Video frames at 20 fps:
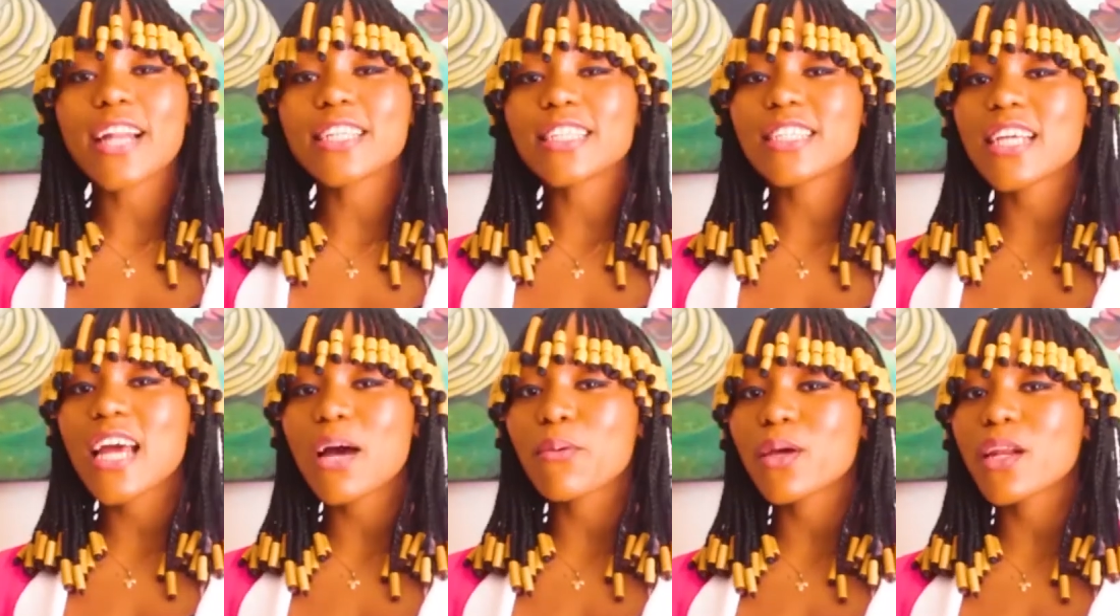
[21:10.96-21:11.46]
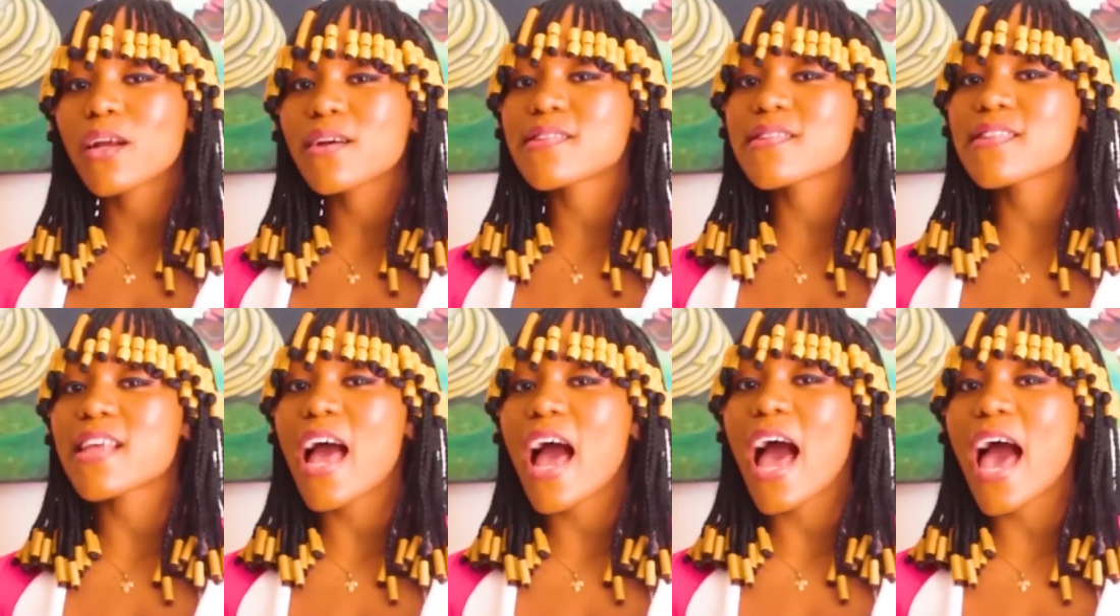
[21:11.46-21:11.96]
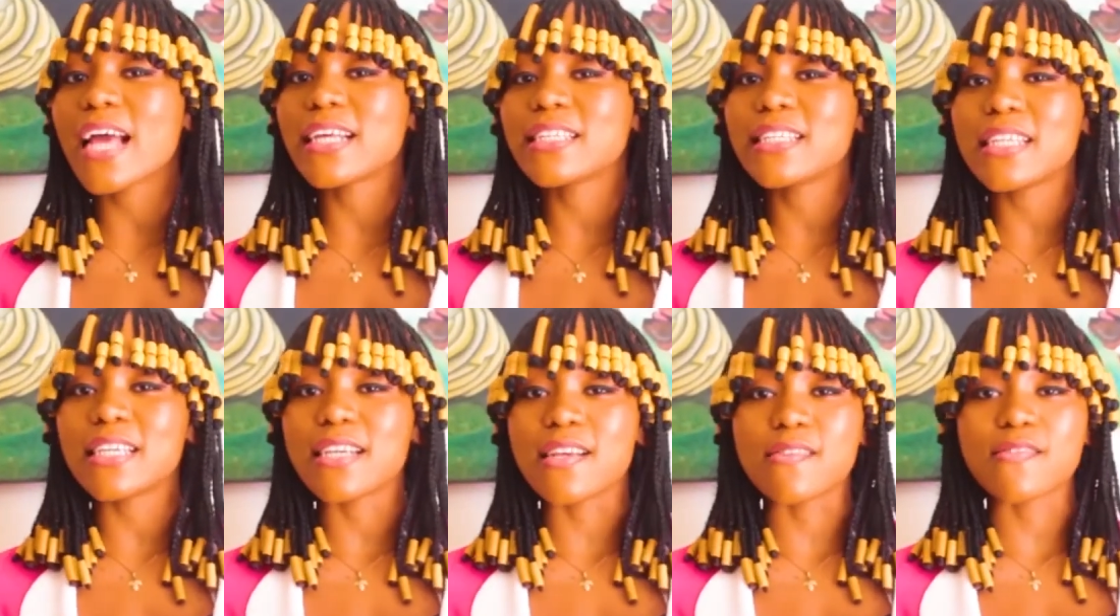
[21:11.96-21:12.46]
and share with us their
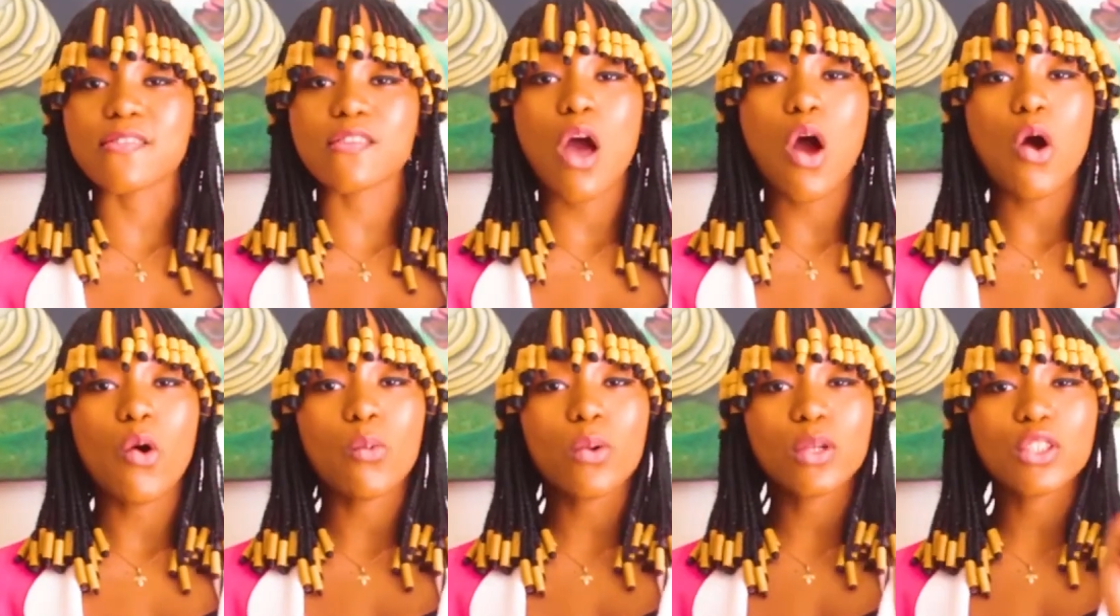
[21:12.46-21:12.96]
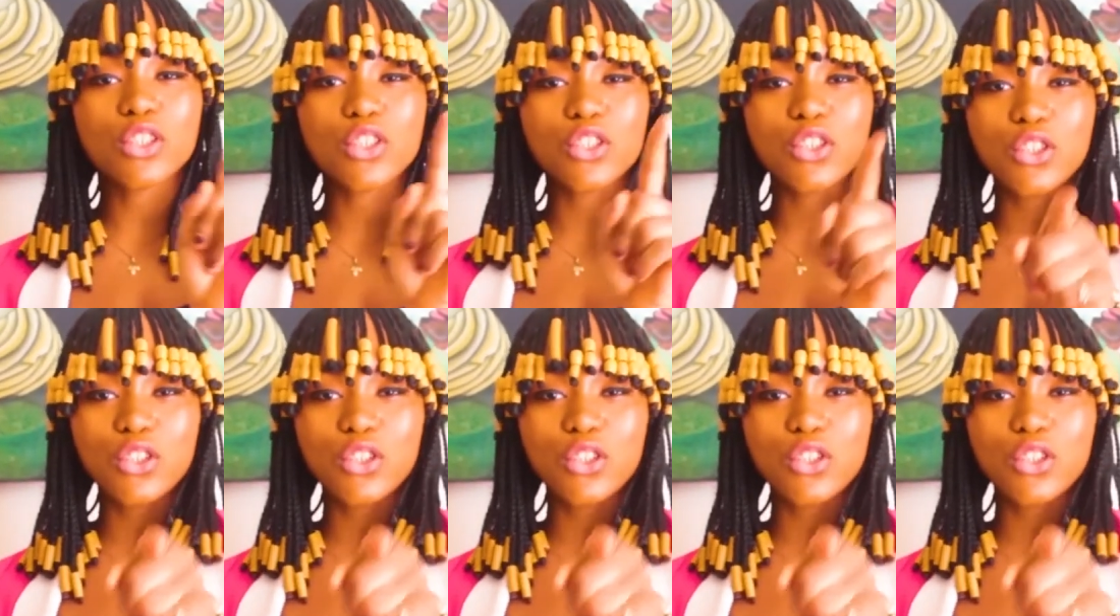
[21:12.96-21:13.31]
ideas, which